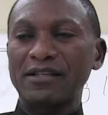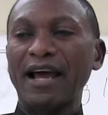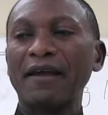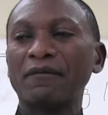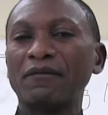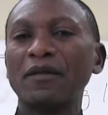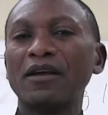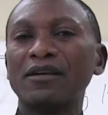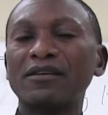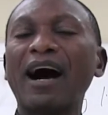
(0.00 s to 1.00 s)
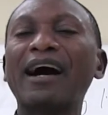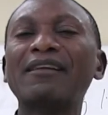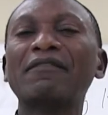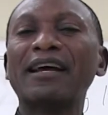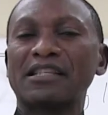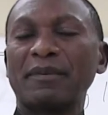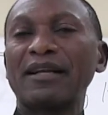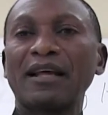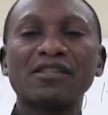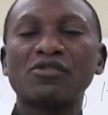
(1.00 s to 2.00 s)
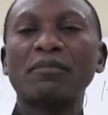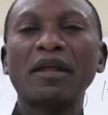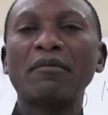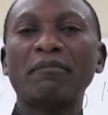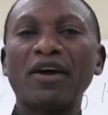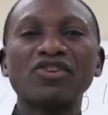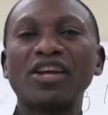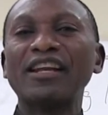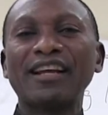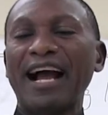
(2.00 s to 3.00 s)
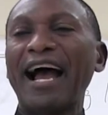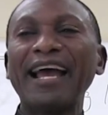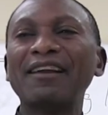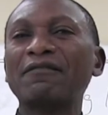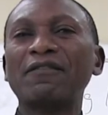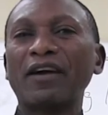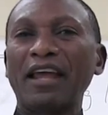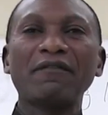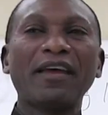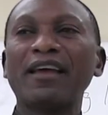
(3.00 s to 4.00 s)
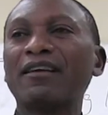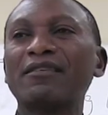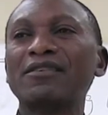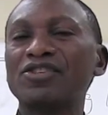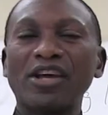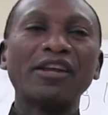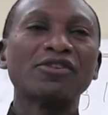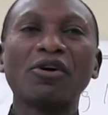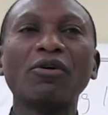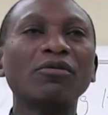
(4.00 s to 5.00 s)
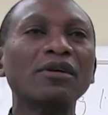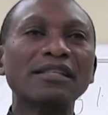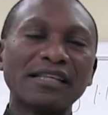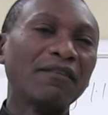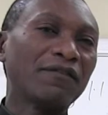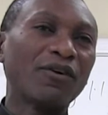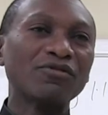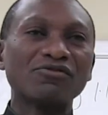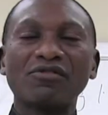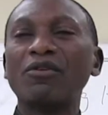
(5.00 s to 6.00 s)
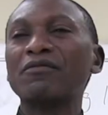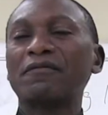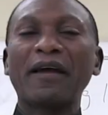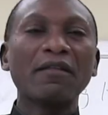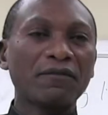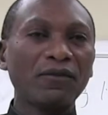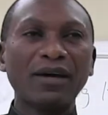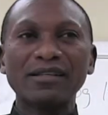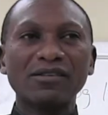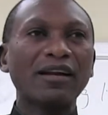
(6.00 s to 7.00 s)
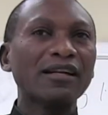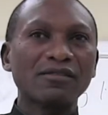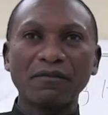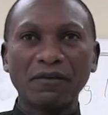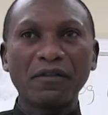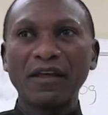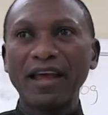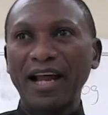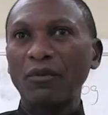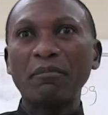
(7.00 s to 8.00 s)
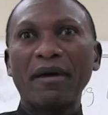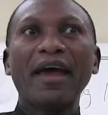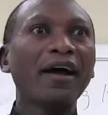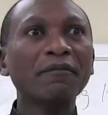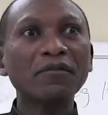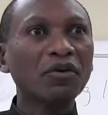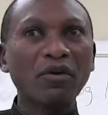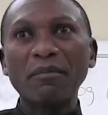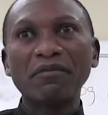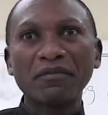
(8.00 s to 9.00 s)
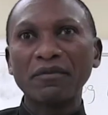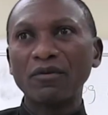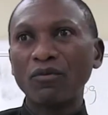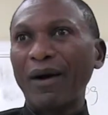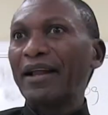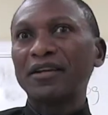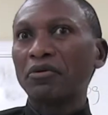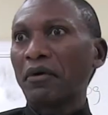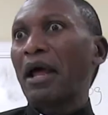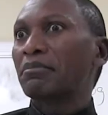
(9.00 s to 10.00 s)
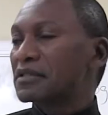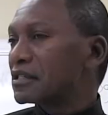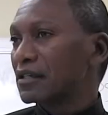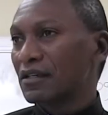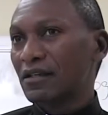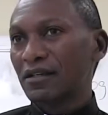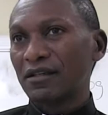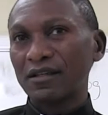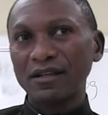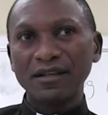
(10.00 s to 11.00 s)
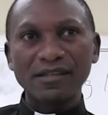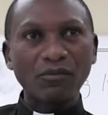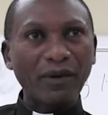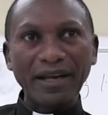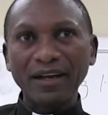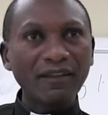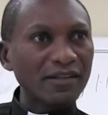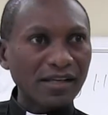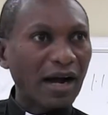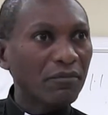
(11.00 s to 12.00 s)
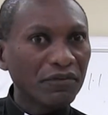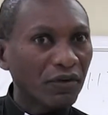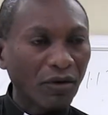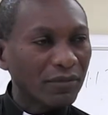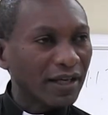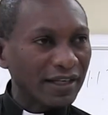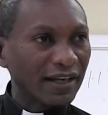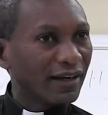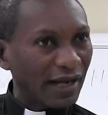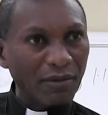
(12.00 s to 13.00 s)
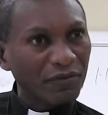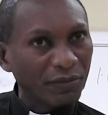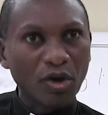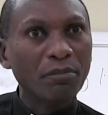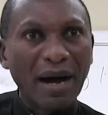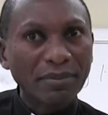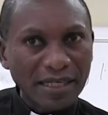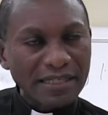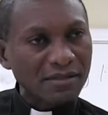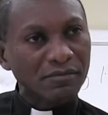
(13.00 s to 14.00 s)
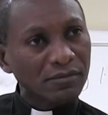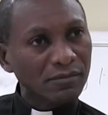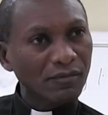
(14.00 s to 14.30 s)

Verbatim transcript: time, God expects us to be patient, kind, forgiving, gentle, self-control, faithful, and so on and so forth, and we bear grape, wild grapes. Say, so where did this come from? It didn't come from your baptism.